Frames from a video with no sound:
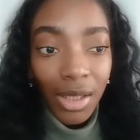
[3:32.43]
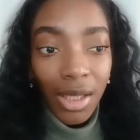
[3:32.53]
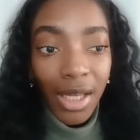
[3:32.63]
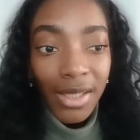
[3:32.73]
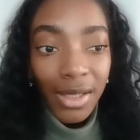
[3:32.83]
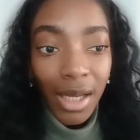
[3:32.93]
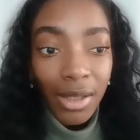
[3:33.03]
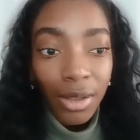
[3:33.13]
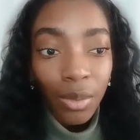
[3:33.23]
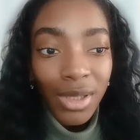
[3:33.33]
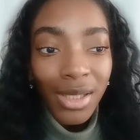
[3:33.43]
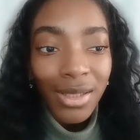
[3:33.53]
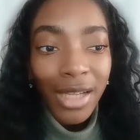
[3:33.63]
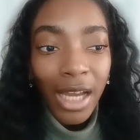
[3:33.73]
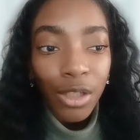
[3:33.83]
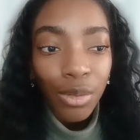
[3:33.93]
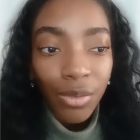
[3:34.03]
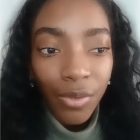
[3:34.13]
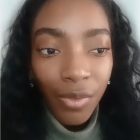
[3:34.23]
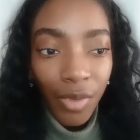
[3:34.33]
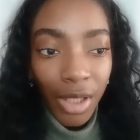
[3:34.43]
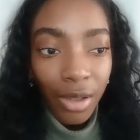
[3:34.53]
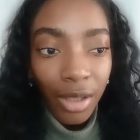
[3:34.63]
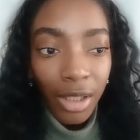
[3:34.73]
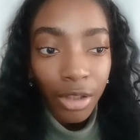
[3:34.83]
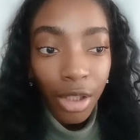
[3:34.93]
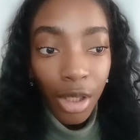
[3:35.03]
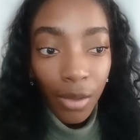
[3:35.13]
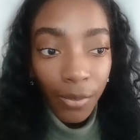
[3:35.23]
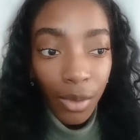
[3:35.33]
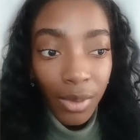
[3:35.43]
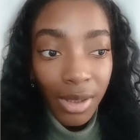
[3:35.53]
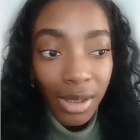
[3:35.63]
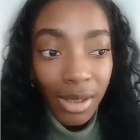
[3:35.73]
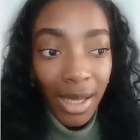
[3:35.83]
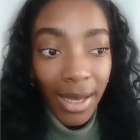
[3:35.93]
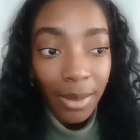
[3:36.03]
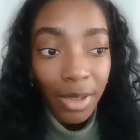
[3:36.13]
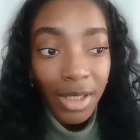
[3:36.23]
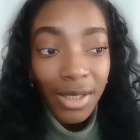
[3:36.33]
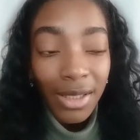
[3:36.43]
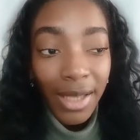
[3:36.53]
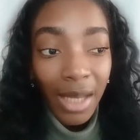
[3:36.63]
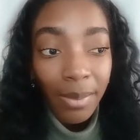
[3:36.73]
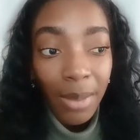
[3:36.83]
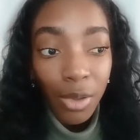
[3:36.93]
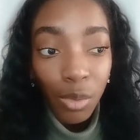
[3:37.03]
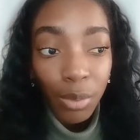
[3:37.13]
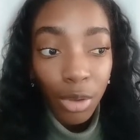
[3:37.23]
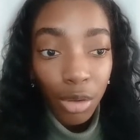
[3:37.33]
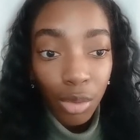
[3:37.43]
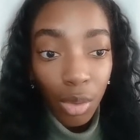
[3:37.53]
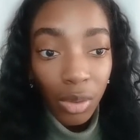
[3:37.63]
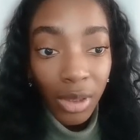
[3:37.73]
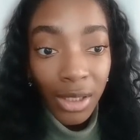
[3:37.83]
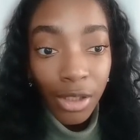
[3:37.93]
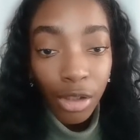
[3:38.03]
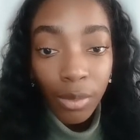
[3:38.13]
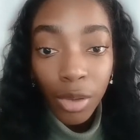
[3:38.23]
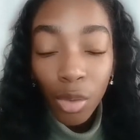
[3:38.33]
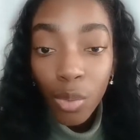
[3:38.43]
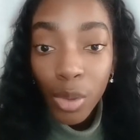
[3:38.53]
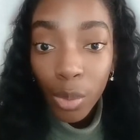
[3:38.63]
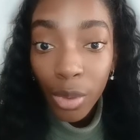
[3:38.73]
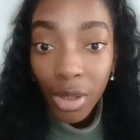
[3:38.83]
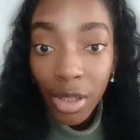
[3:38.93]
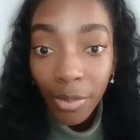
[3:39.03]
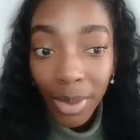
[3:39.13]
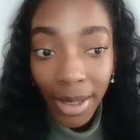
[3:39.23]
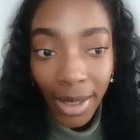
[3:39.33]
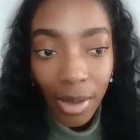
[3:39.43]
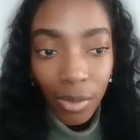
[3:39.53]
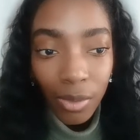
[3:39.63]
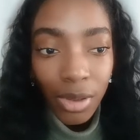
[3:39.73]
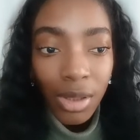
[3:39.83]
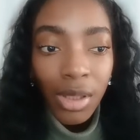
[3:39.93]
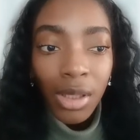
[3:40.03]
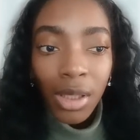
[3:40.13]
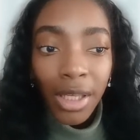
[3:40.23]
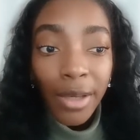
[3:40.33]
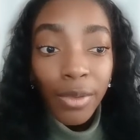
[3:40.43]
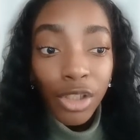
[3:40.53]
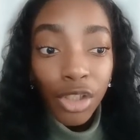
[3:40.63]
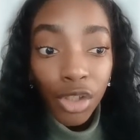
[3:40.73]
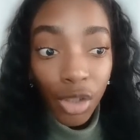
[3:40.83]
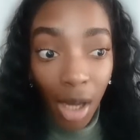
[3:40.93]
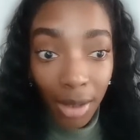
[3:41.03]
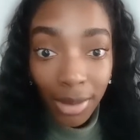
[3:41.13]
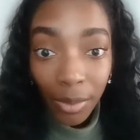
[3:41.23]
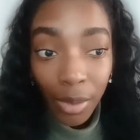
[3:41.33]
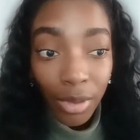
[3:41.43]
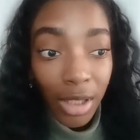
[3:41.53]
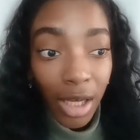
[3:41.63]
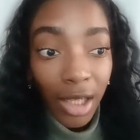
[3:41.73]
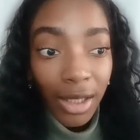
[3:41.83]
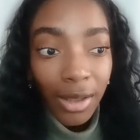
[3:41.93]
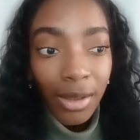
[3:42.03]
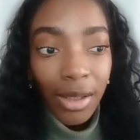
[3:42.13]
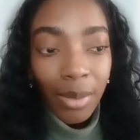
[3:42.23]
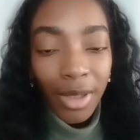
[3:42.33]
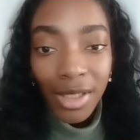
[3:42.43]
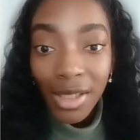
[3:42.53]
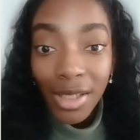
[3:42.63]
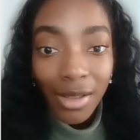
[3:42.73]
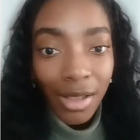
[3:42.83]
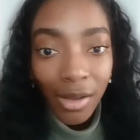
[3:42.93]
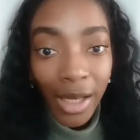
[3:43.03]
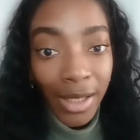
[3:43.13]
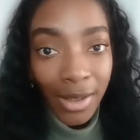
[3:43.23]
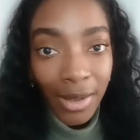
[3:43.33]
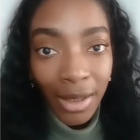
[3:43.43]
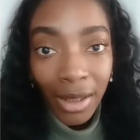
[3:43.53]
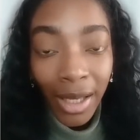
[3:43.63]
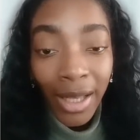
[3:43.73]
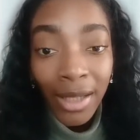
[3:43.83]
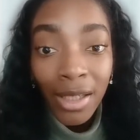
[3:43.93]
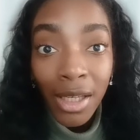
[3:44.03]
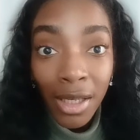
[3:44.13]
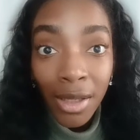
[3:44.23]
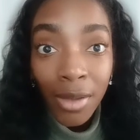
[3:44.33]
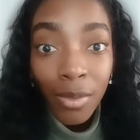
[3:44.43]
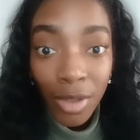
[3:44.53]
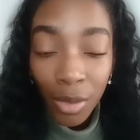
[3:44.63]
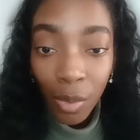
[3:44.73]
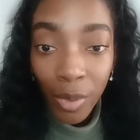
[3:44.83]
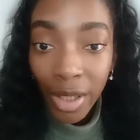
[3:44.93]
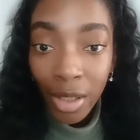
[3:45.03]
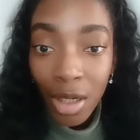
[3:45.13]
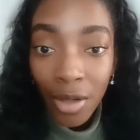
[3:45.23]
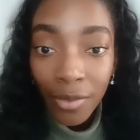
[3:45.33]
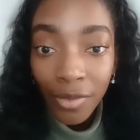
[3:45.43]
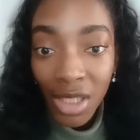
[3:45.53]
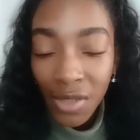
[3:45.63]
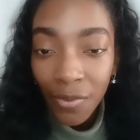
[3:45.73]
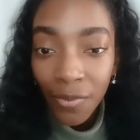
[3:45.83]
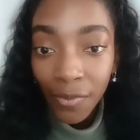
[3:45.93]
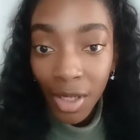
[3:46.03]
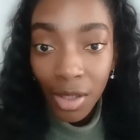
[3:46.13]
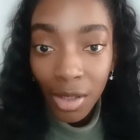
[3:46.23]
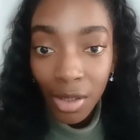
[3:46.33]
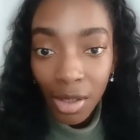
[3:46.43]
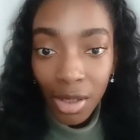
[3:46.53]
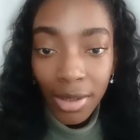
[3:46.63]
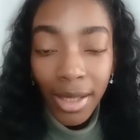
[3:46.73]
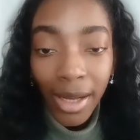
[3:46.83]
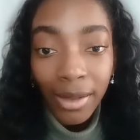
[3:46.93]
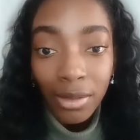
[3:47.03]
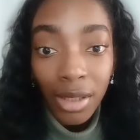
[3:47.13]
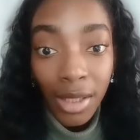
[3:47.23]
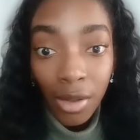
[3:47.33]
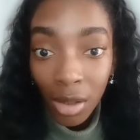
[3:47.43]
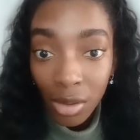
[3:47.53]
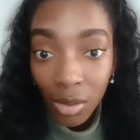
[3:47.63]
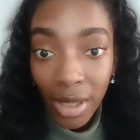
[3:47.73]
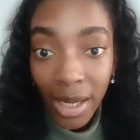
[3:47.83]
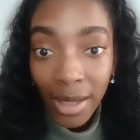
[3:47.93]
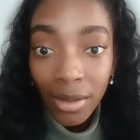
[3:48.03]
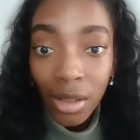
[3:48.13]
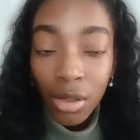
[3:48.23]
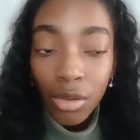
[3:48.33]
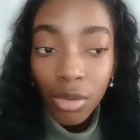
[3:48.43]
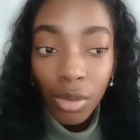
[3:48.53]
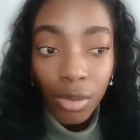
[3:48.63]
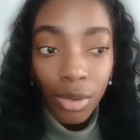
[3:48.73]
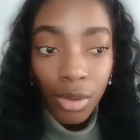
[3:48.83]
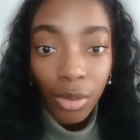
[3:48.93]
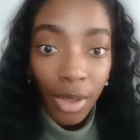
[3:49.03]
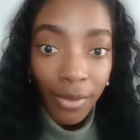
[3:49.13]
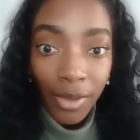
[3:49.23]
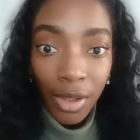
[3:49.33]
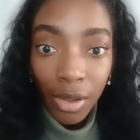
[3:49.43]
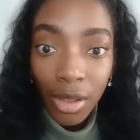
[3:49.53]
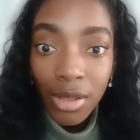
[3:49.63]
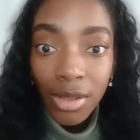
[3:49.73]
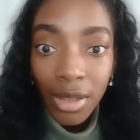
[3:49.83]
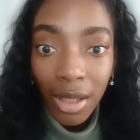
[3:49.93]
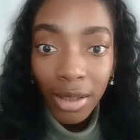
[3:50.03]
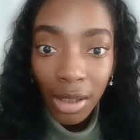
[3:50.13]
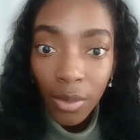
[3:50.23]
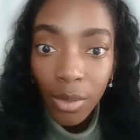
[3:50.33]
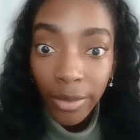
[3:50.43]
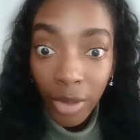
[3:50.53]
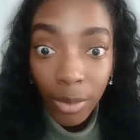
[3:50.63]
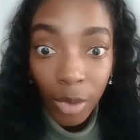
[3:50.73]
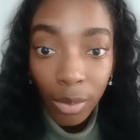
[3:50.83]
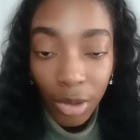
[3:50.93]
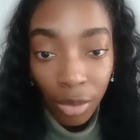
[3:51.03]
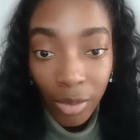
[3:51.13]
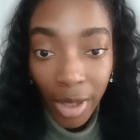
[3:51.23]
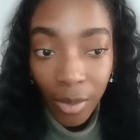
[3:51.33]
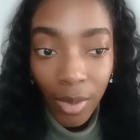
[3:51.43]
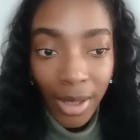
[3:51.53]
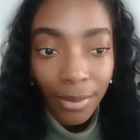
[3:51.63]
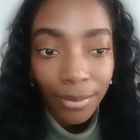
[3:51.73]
It's like there was a natural fear and curfew in the land because the gang members would patrol and determine who was worthy of being out. He was shocked that we were knocking because he didn't hear anything. And he was aware of this fear that he also had. So, if he heard us knocking, he would have come and opened the door right away.